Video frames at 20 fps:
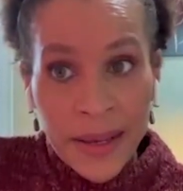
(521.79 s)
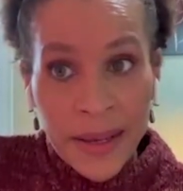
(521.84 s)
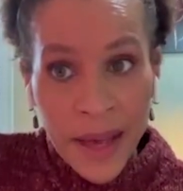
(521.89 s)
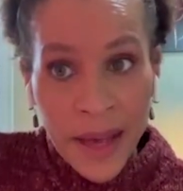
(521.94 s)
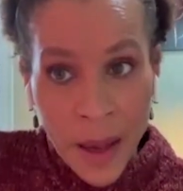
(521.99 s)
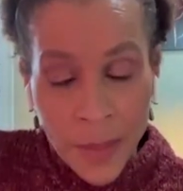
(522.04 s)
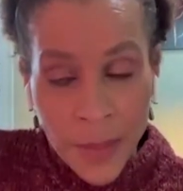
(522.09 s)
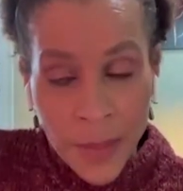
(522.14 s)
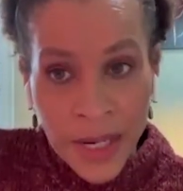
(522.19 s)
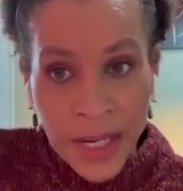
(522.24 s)

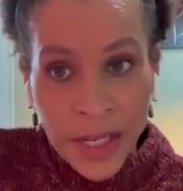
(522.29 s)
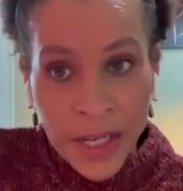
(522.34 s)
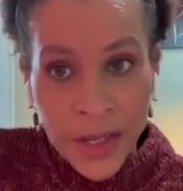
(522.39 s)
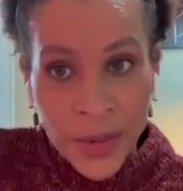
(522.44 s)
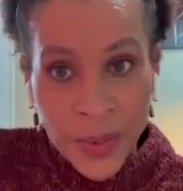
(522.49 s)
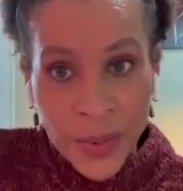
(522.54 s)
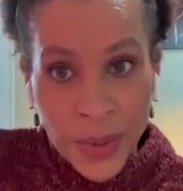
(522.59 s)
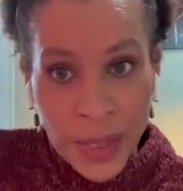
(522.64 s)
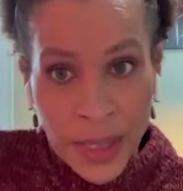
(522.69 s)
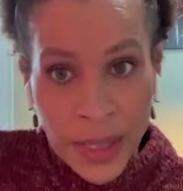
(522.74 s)

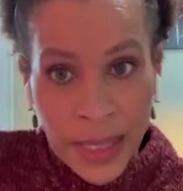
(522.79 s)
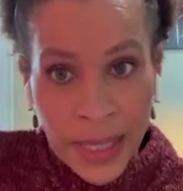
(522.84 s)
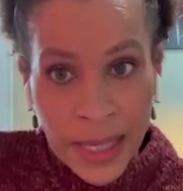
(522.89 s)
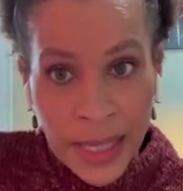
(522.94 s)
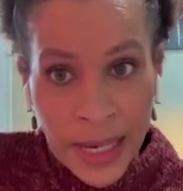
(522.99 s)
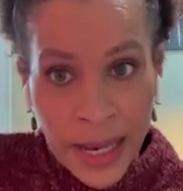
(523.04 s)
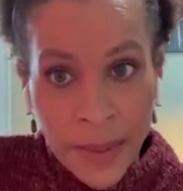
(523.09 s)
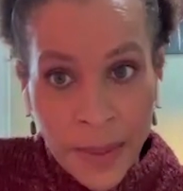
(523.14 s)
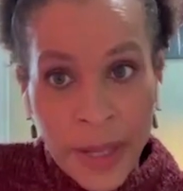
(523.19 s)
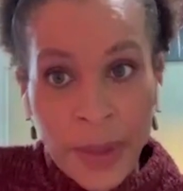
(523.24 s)
companies
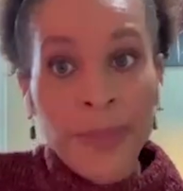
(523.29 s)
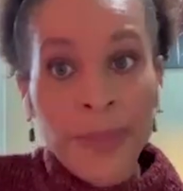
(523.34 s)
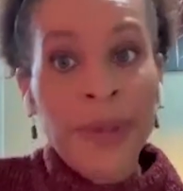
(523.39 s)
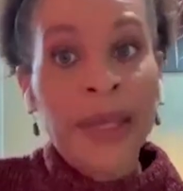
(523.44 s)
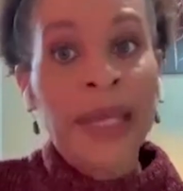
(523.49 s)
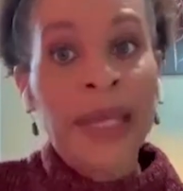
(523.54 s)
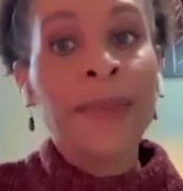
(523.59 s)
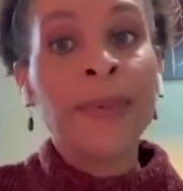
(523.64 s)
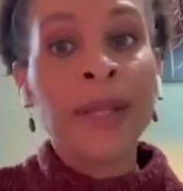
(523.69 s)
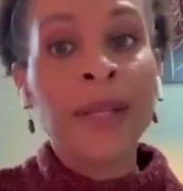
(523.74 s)
really, I mean,
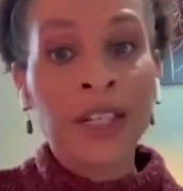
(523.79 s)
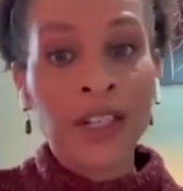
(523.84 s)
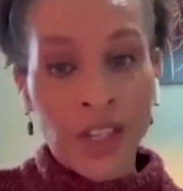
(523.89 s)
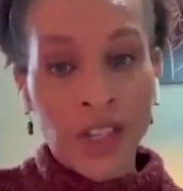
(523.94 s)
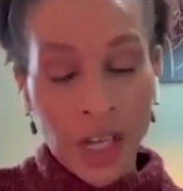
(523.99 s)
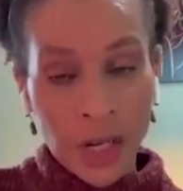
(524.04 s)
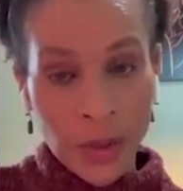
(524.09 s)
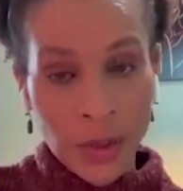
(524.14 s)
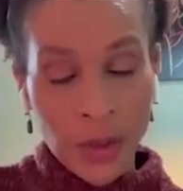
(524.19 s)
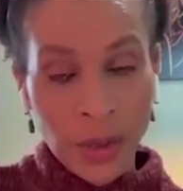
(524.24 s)
people in
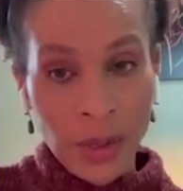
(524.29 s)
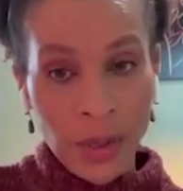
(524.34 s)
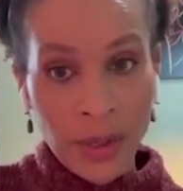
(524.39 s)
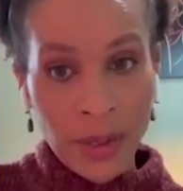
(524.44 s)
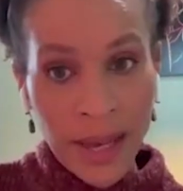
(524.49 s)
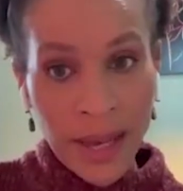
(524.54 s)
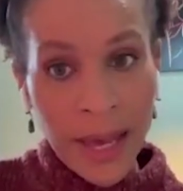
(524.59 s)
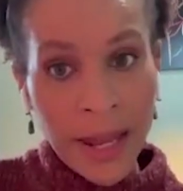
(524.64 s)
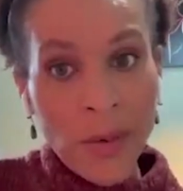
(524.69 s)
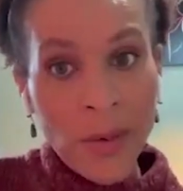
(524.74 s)
general
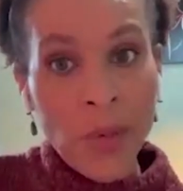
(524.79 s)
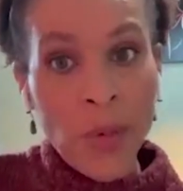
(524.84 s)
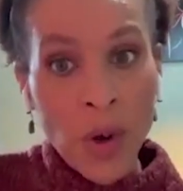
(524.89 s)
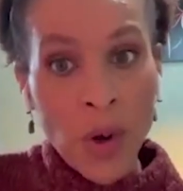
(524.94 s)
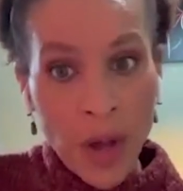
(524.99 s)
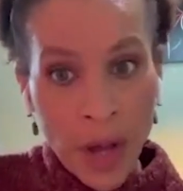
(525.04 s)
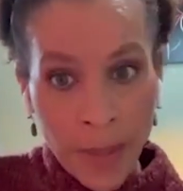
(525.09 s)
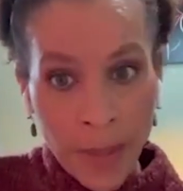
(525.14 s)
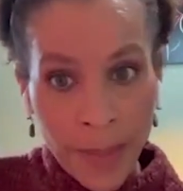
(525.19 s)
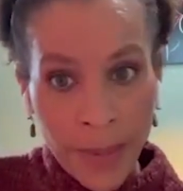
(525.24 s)
kind of
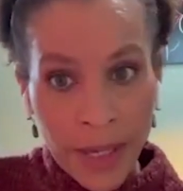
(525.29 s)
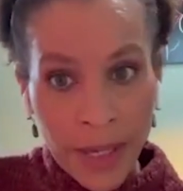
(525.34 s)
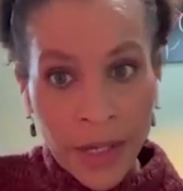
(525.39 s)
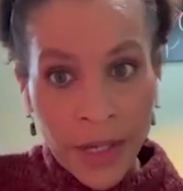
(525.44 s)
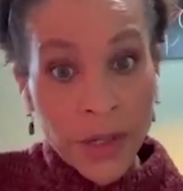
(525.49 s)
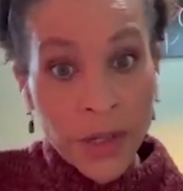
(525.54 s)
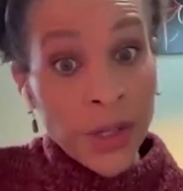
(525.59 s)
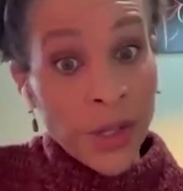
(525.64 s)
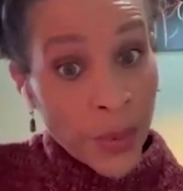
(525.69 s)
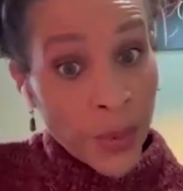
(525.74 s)
woke up
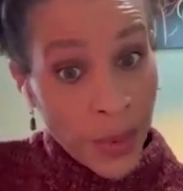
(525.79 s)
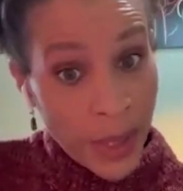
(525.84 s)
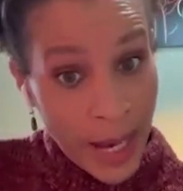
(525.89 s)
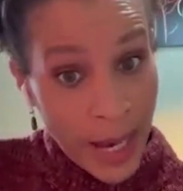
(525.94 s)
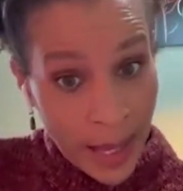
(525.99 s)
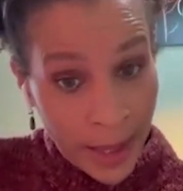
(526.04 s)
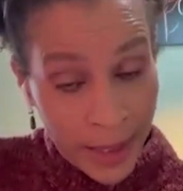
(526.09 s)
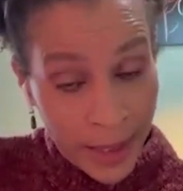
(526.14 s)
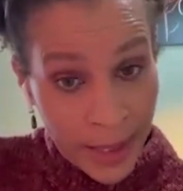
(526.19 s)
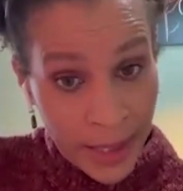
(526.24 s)
to the
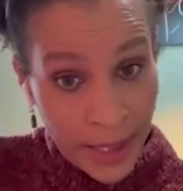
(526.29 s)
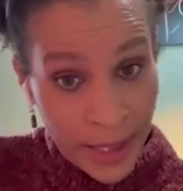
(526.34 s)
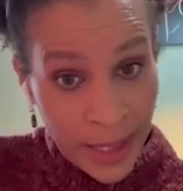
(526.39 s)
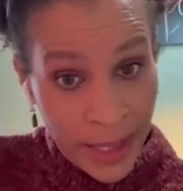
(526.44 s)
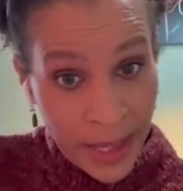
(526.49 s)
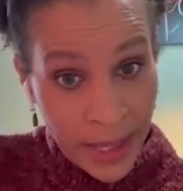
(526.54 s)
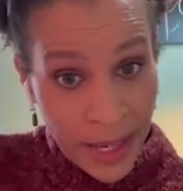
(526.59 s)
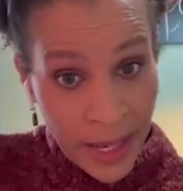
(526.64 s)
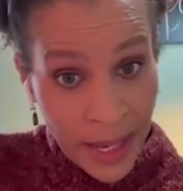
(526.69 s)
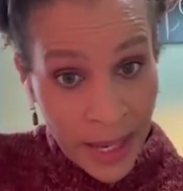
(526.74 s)

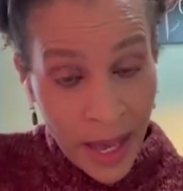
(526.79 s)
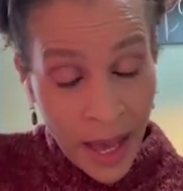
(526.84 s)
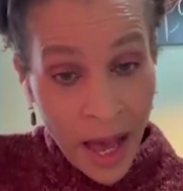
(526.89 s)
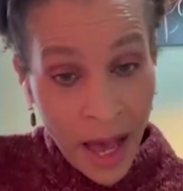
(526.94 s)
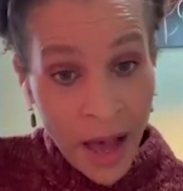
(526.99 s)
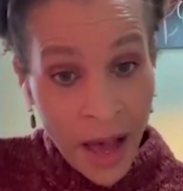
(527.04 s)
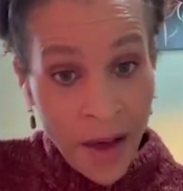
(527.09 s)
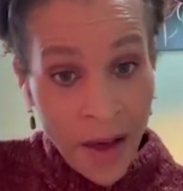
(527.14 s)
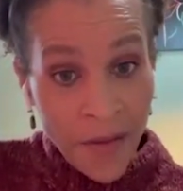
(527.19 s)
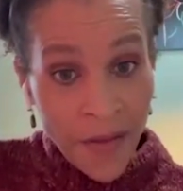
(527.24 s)
reality
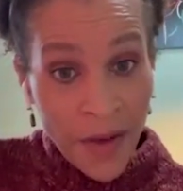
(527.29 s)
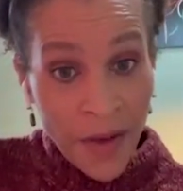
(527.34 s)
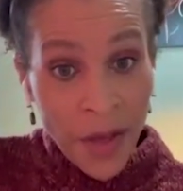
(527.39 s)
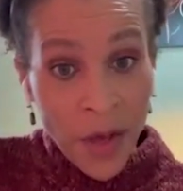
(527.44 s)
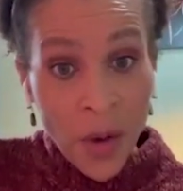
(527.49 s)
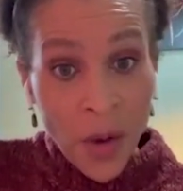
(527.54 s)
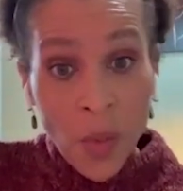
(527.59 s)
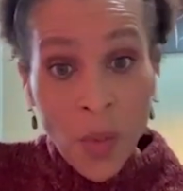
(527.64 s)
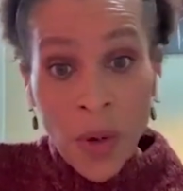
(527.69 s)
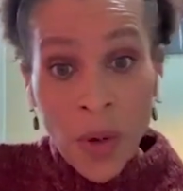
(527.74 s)
of
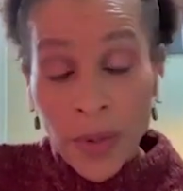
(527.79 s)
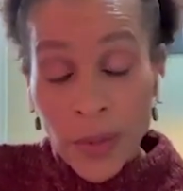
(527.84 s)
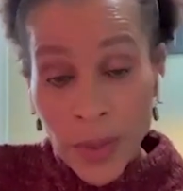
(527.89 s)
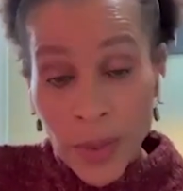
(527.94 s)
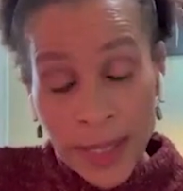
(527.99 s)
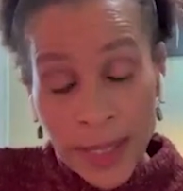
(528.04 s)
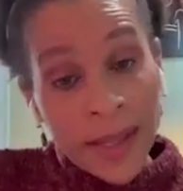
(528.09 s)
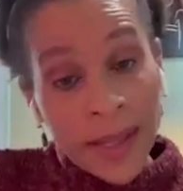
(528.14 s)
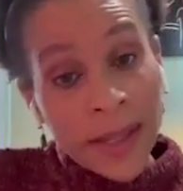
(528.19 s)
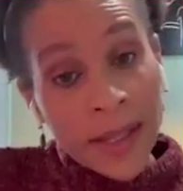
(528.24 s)
what
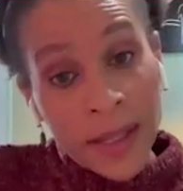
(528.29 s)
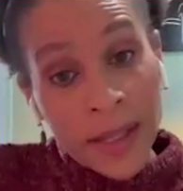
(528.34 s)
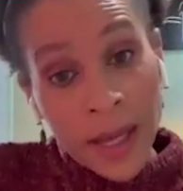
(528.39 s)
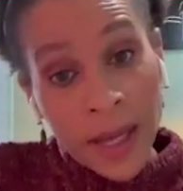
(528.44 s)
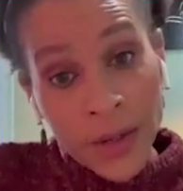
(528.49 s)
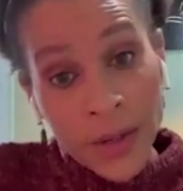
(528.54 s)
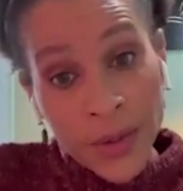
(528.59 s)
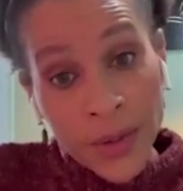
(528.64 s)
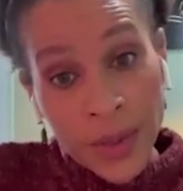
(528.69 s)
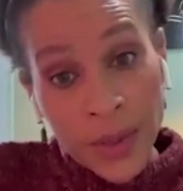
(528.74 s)
race in this
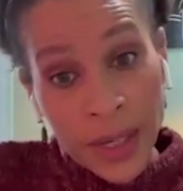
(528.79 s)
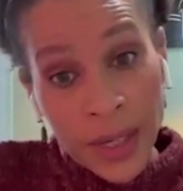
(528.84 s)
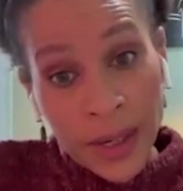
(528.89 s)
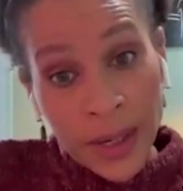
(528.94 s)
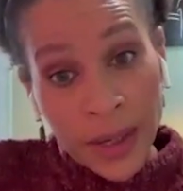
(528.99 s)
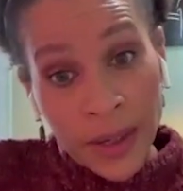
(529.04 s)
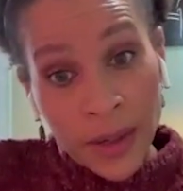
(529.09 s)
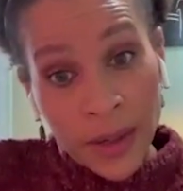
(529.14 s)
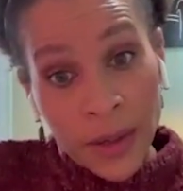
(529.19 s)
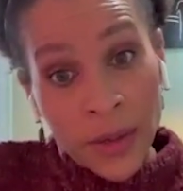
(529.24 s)

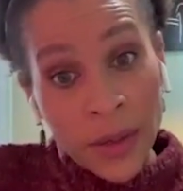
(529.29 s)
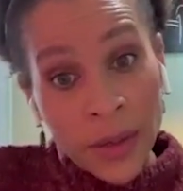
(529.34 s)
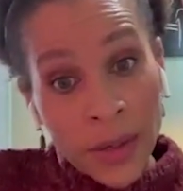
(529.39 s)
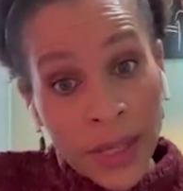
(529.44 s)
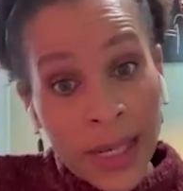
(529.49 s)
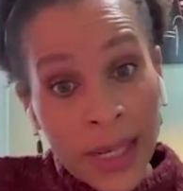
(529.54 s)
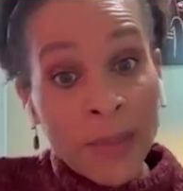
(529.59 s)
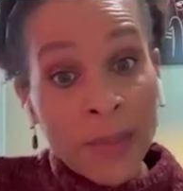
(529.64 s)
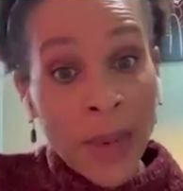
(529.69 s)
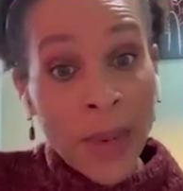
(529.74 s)
country
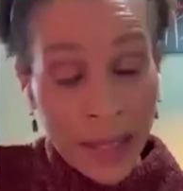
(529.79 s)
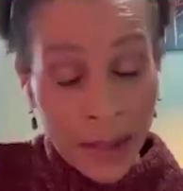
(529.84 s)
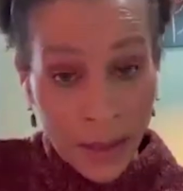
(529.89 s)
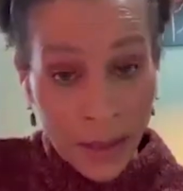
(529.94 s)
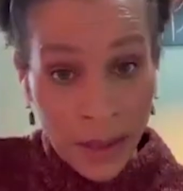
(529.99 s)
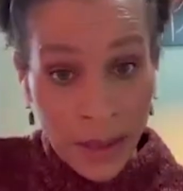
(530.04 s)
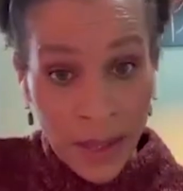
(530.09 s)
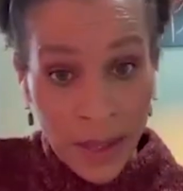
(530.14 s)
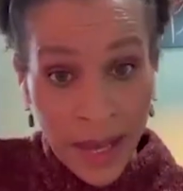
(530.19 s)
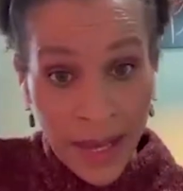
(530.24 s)
could and might
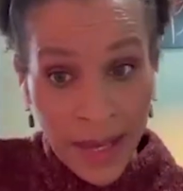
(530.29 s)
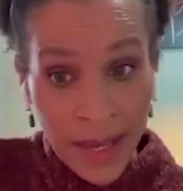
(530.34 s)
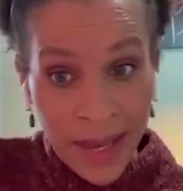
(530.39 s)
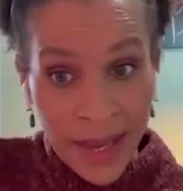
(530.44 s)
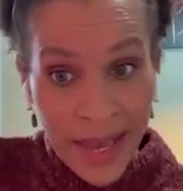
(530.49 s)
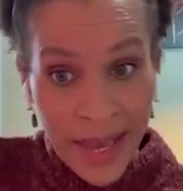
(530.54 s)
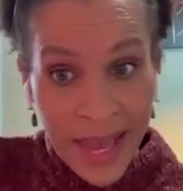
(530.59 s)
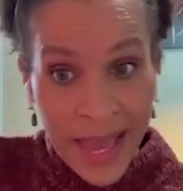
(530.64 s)
look like.